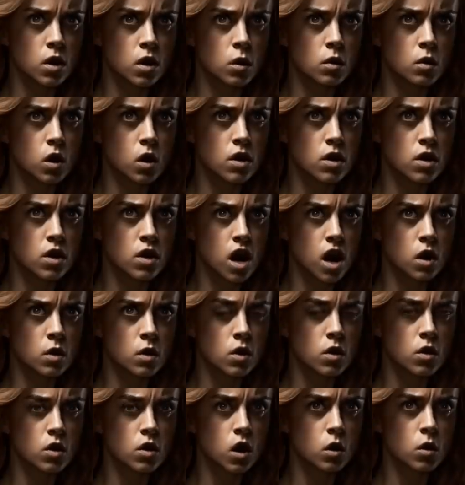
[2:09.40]
You've got dirt
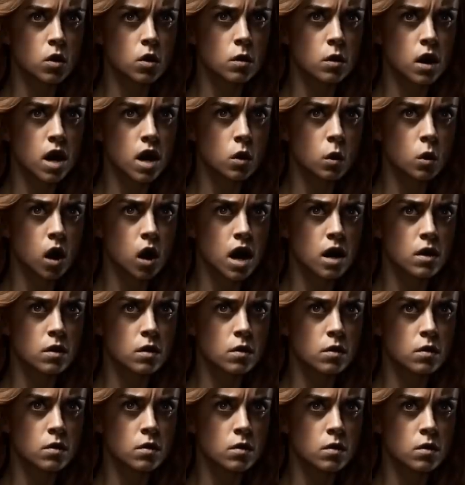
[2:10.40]
on your nose, by the way.
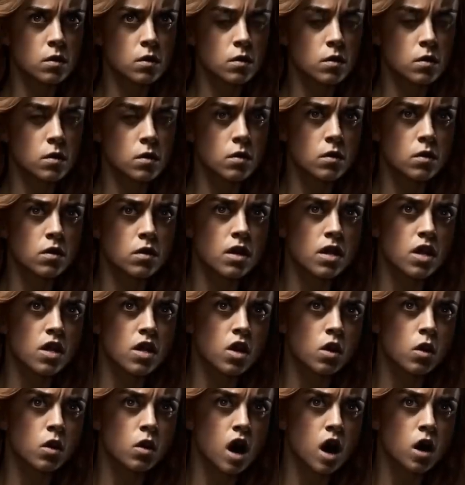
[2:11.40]

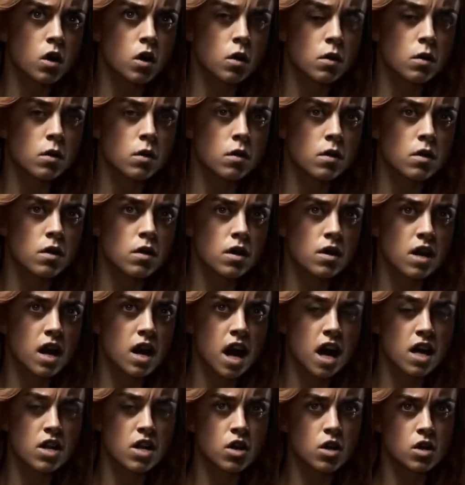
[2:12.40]
Did you know?
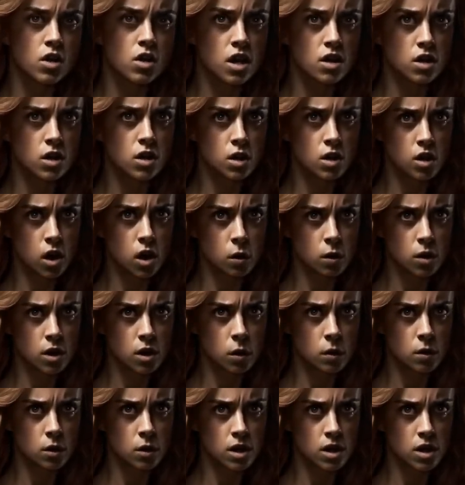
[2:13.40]
I'd suggest you stop
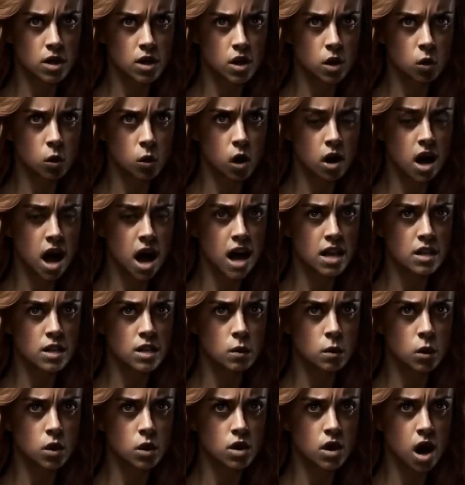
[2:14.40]
attempting to do one
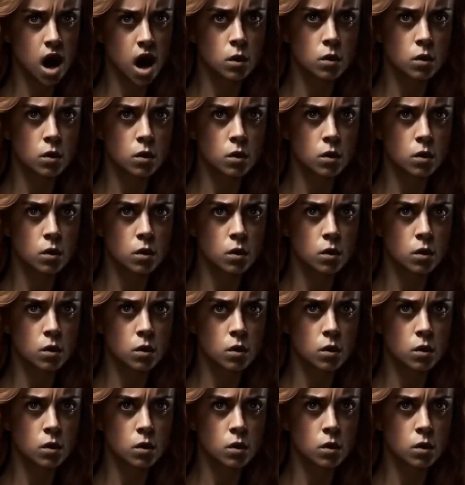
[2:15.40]
handed push